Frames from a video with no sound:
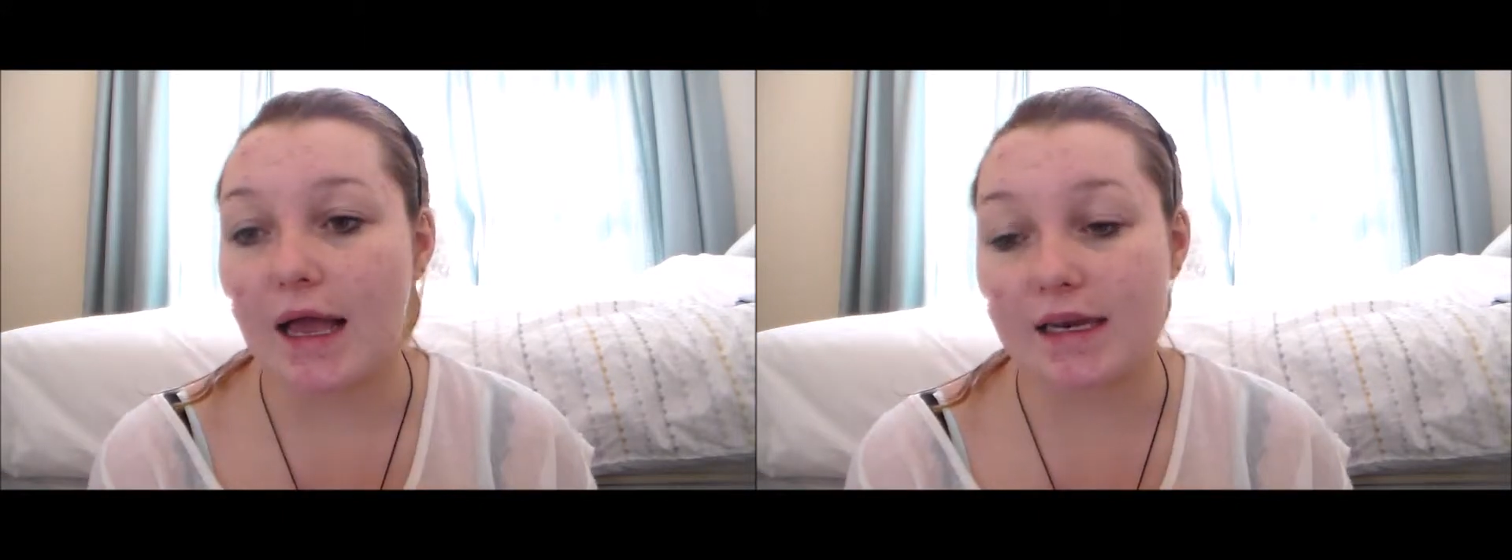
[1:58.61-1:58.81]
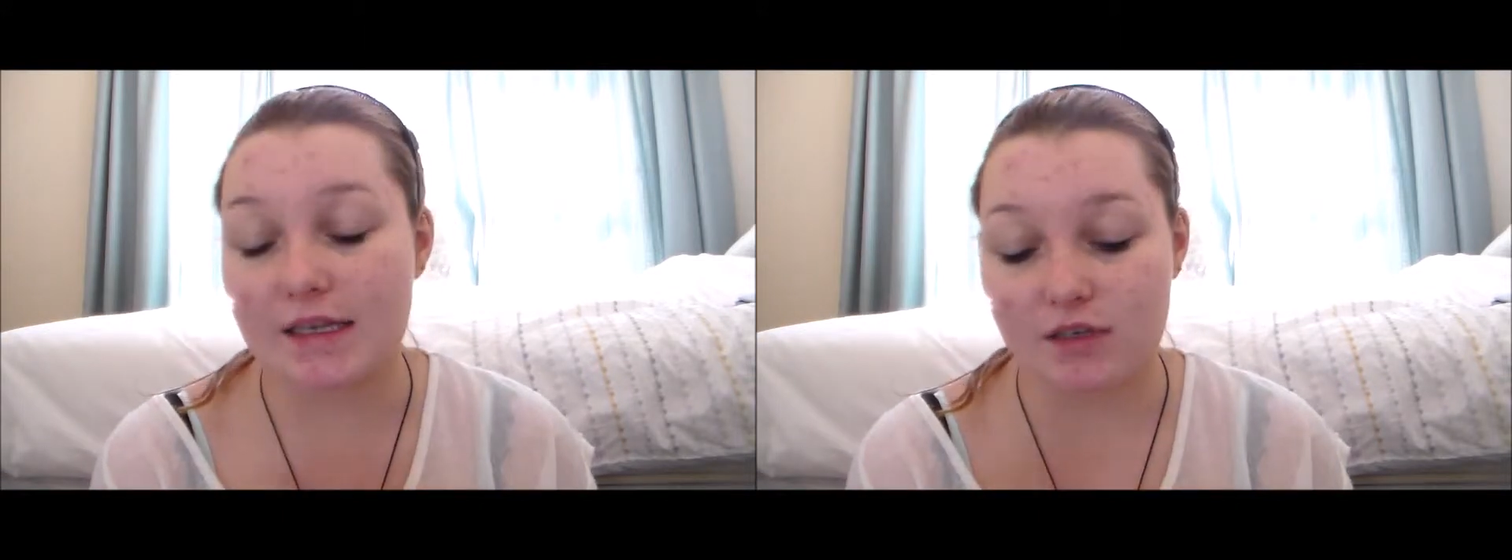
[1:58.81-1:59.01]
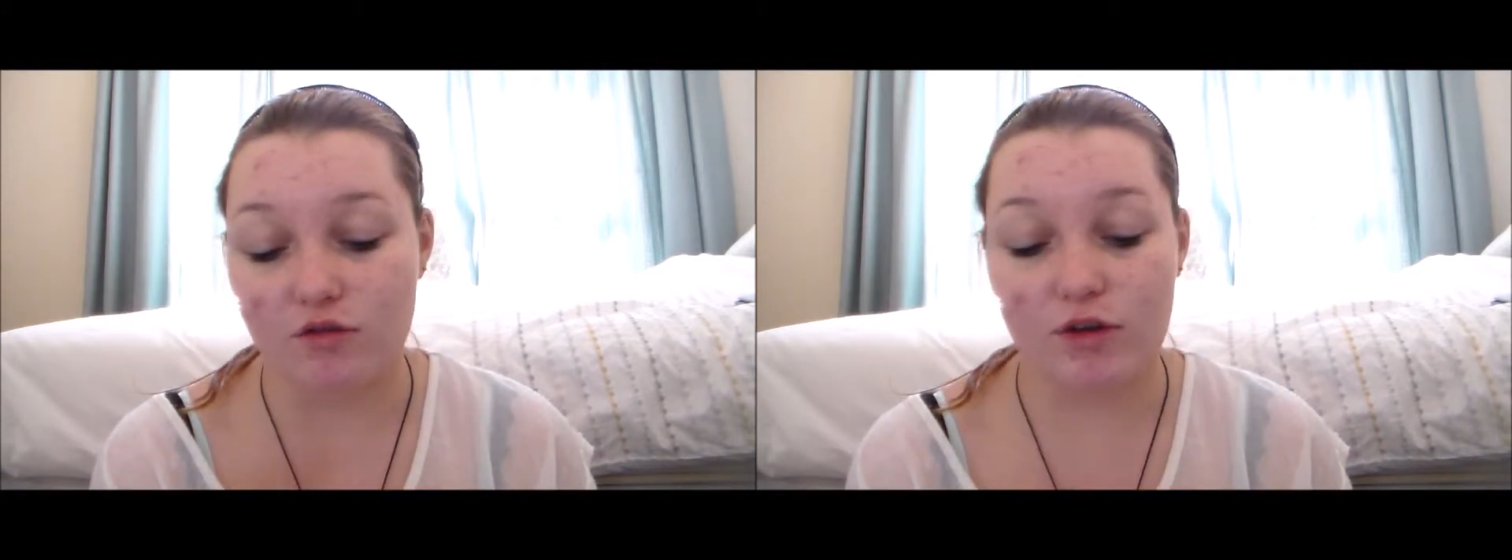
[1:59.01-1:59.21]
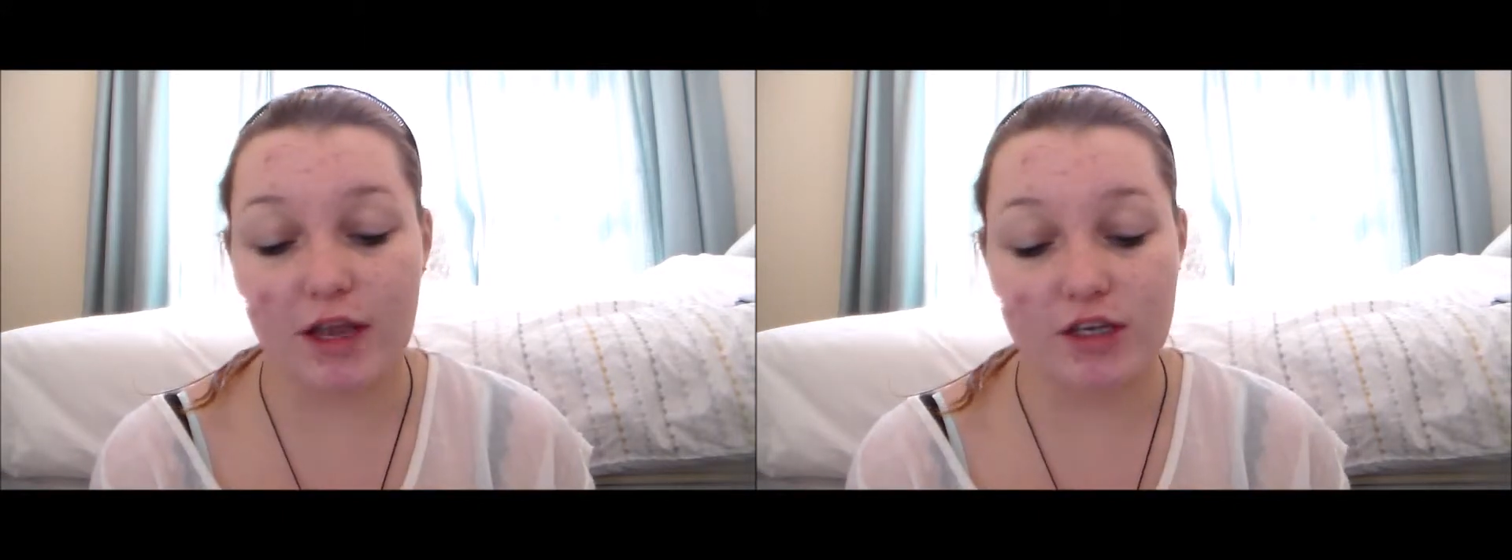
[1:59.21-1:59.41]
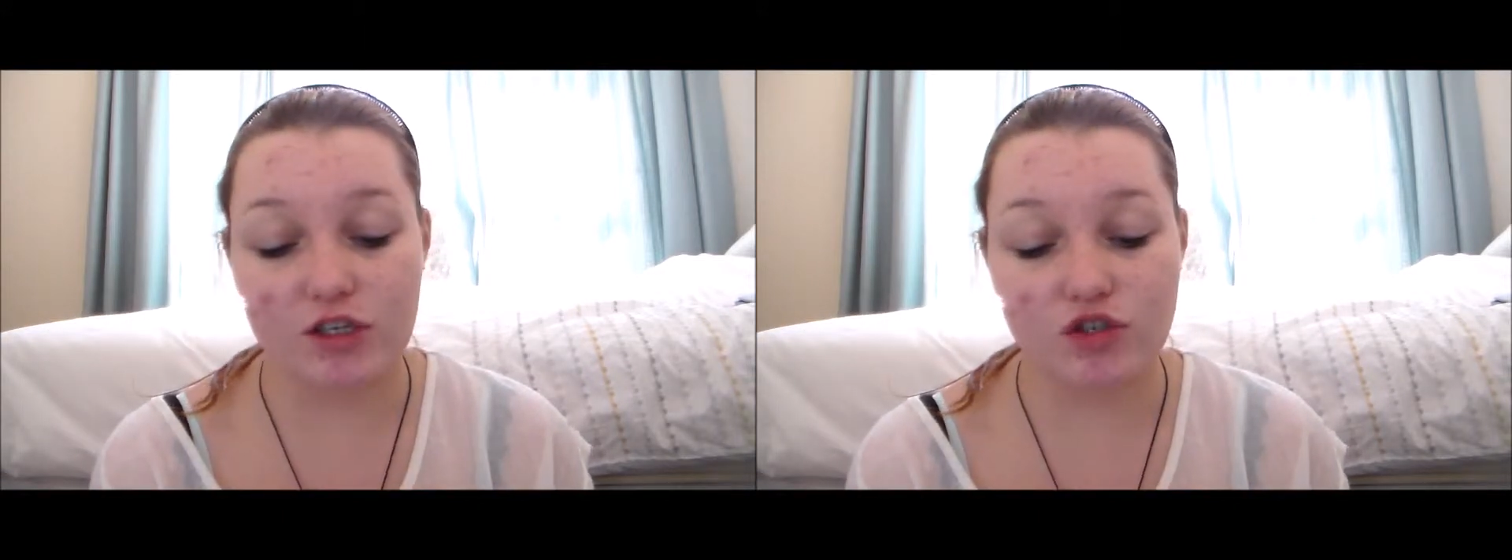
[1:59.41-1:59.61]
It is
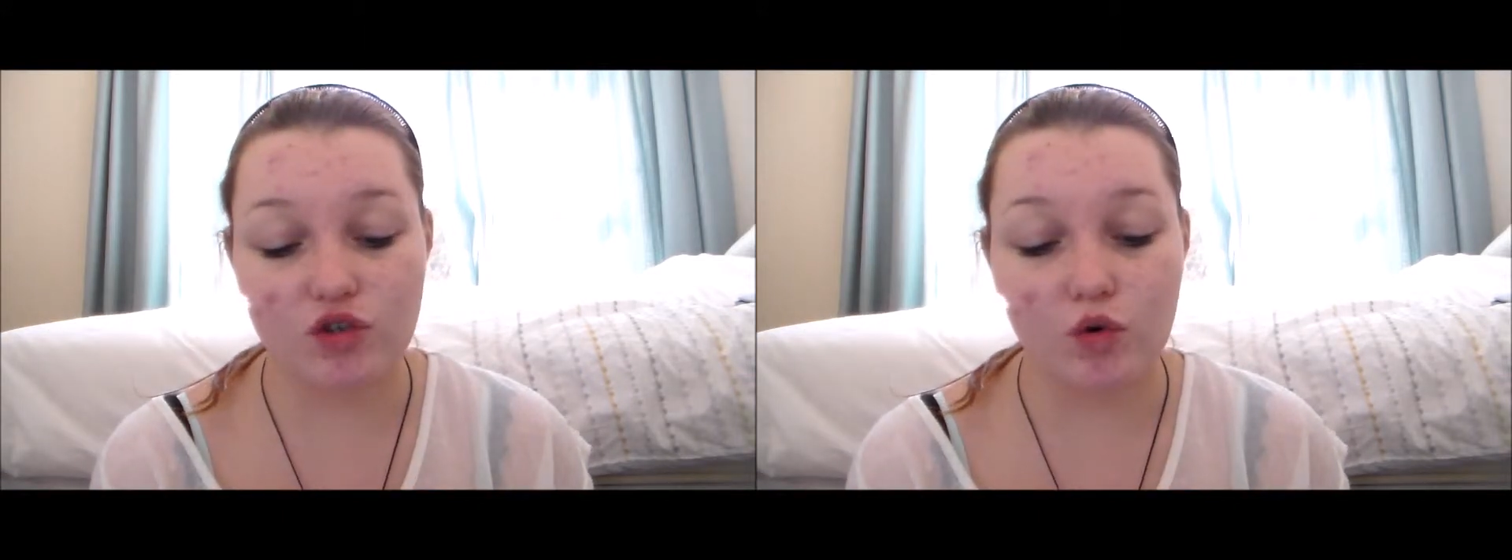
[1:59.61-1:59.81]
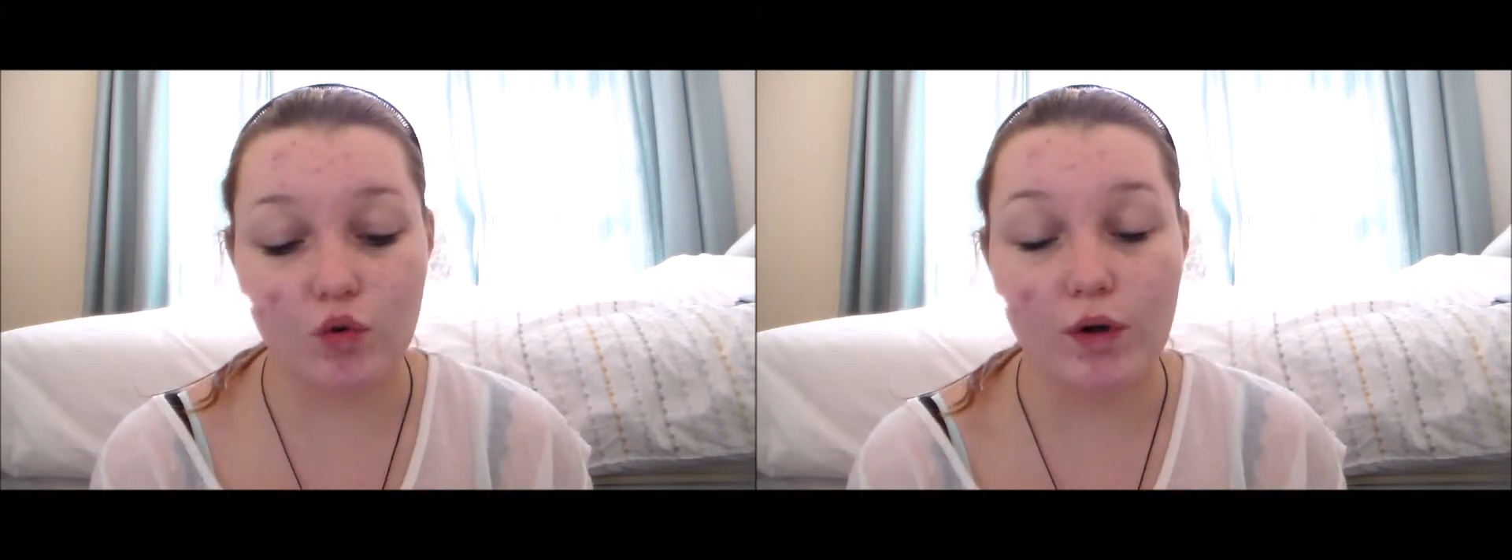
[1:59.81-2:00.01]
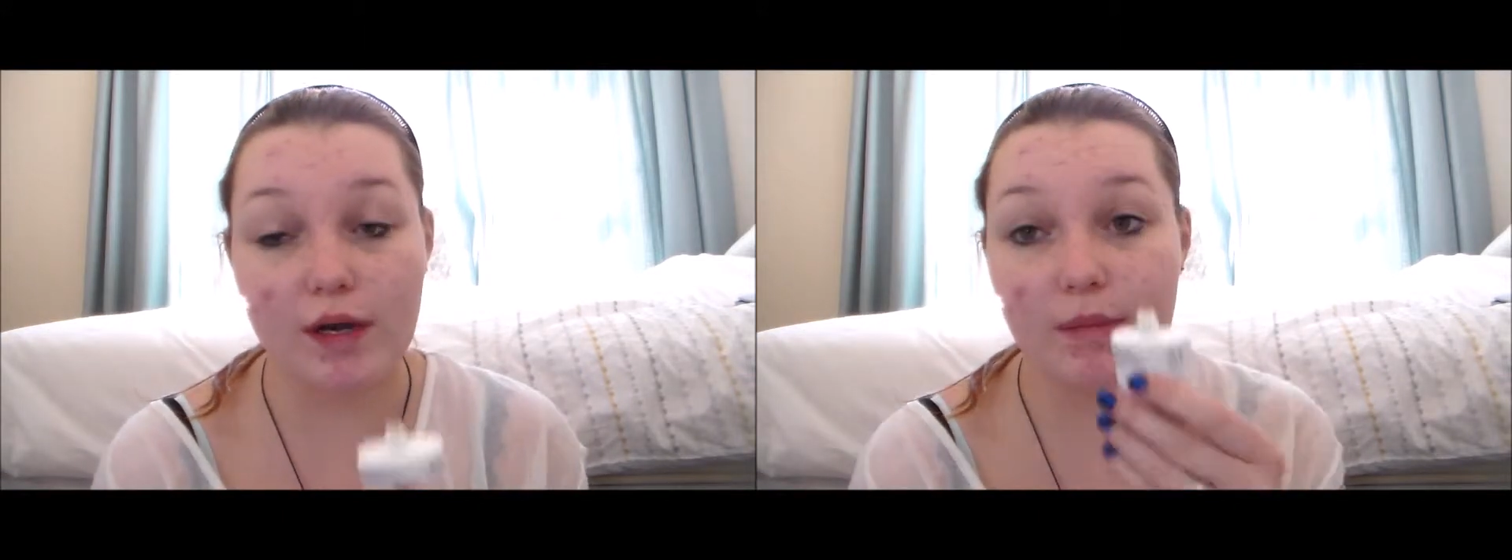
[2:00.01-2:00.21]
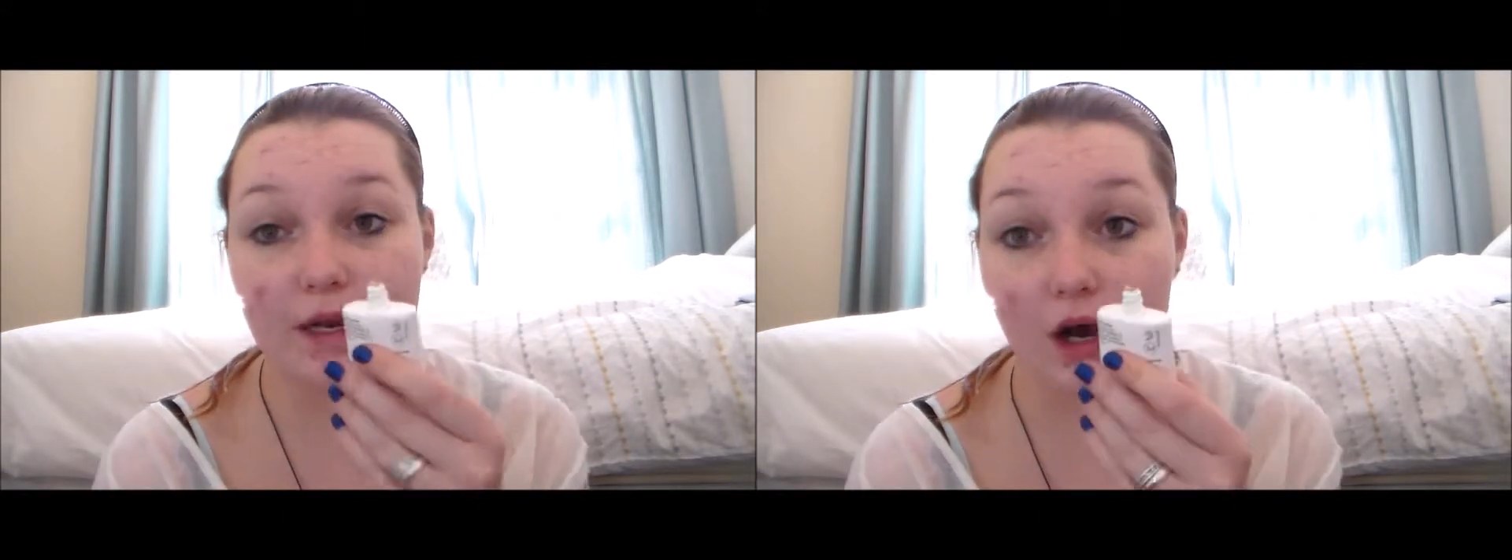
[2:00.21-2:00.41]
extremely